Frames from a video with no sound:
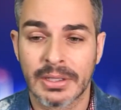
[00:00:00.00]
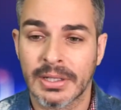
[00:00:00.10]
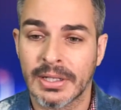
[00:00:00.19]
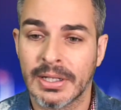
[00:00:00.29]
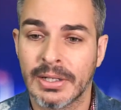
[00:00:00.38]

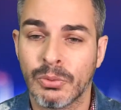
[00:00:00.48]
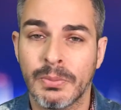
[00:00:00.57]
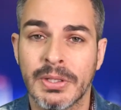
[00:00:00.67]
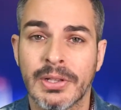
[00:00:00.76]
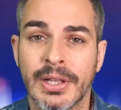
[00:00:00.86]
Uh, would
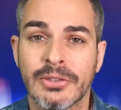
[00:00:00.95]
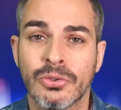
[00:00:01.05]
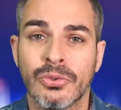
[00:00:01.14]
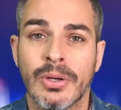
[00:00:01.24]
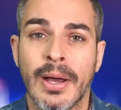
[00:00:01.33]
be glad
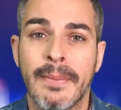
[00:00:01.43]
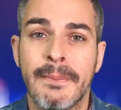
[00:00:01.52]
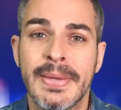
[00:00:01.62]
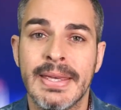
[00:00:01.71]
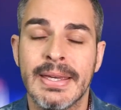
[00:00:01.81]
to uh,
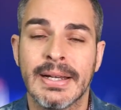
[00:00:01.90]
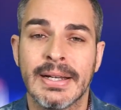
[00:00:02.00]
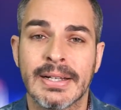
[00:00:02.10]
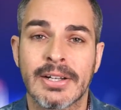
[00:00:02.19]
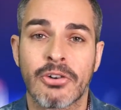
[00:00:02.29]
be
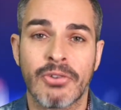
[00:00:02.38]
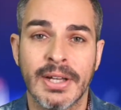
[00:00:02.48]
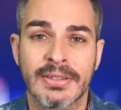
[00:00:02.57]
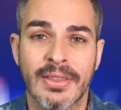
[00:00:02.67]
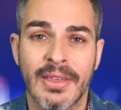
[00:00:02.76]
uh,
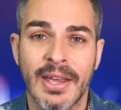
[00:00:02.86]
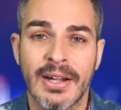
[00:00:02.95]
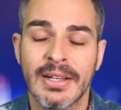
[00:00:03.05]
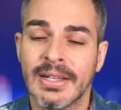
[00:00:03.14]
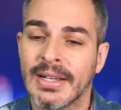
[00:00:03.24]
corrected
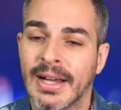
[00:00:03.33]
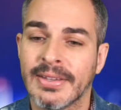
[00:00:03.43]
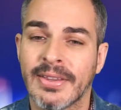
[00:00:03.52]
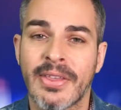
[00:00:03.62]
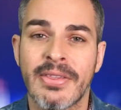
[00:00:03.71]
there.
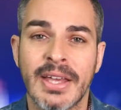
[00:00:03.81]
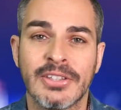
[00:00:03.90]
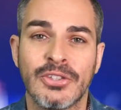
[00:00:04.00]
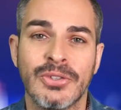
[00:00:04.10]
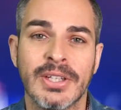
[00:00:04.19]
Other than that,
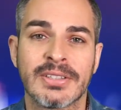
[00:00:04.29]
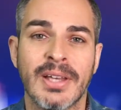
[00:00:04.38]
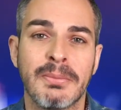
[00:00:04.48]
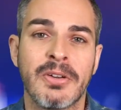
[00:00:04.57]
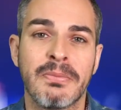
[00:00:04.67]
see you next
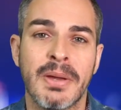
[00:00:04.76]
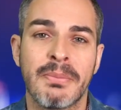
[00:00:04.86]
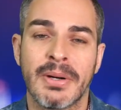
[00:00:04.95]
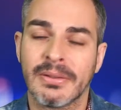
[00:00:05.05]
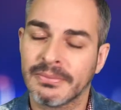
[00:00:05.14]
time, and
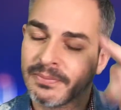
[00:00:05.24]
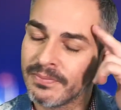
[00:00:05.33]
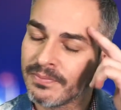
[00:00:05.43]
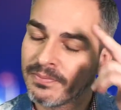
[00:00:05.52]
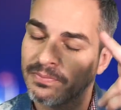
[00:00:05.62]
remember
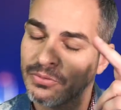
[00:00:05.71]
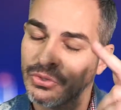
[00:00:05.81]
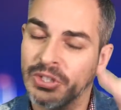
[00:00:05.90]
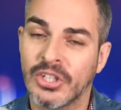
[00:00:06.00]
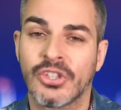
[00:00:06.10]
to
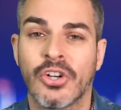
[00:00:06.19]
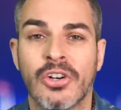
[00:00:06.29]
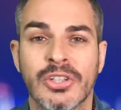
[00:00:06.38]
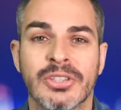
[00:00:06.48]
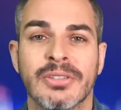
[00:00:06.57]
stay
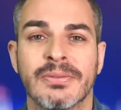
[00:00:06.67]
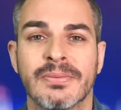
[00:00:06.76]
charged.